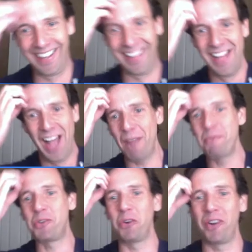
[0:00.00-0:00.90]
I'm
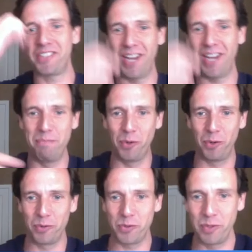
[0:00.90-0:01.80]
sure I'll say more
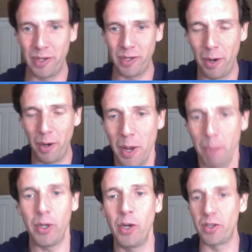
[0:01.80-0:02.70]
as we go. But you
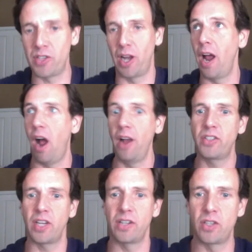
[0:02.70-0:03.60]
know what? It's like I
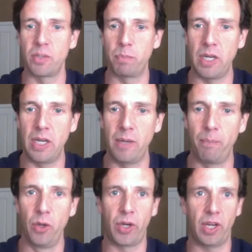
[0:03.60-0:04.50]
tend to be
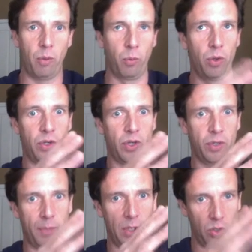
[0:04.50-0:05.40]
looking at what you can be
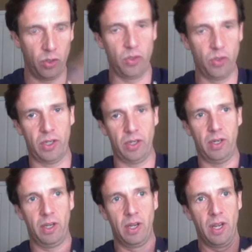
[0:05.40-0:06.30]
using
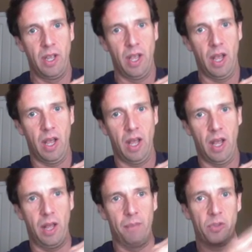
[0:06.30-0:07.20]

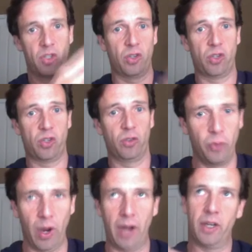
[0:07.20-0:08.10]
social for, how
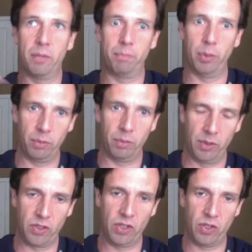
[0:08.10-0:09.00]
you can build
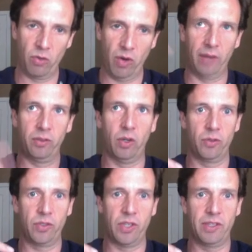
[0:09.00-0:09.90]
communities around
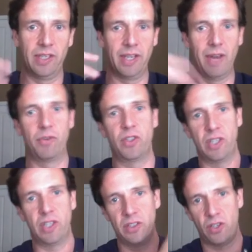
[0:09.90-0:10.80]
content that leverages it
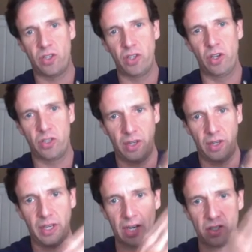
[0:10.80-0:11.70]
into search. And I think
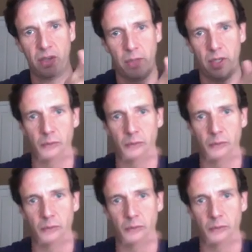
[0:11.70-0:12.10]
that's something that